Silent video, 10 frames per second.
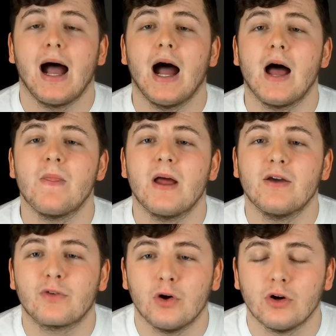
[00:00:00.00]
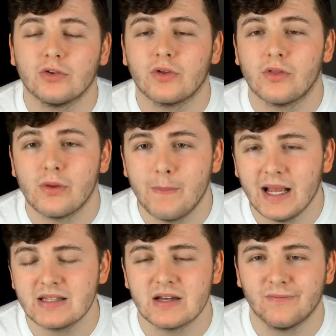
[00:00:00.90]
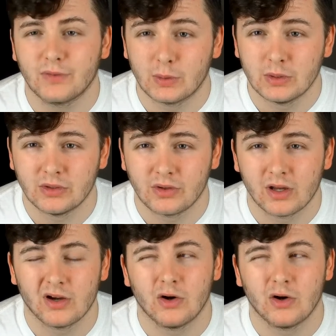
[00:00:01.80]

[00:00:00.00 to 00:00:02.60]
and then of course the best influencer,